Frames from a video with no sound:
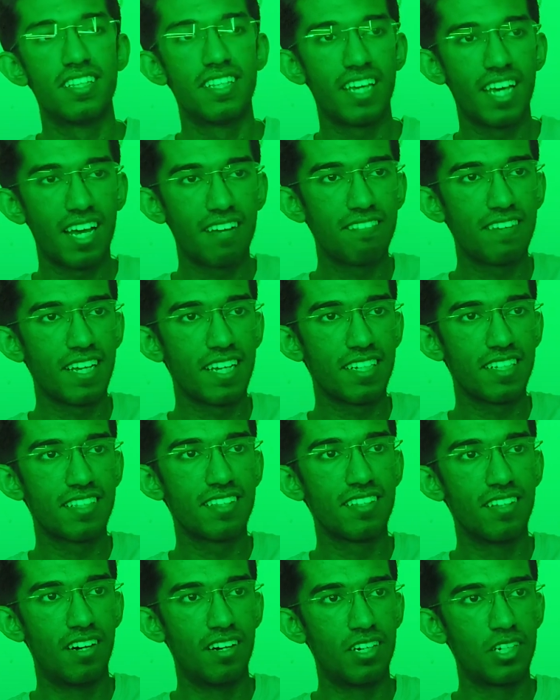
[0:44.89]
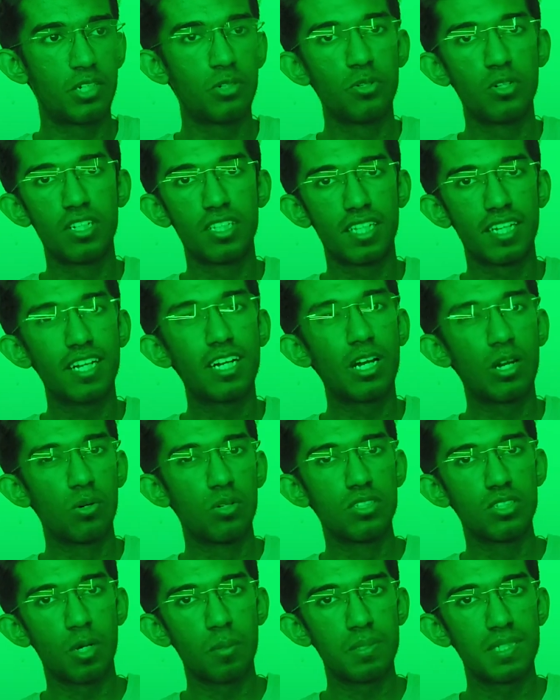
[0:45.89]
they have like two or three
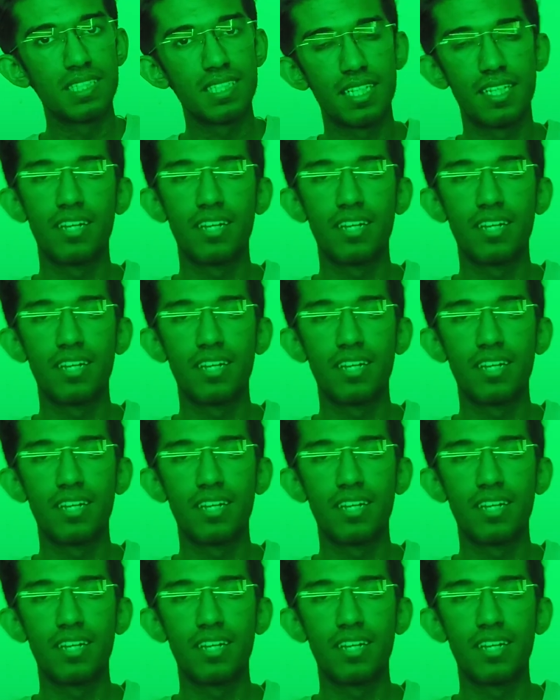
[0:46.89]
close options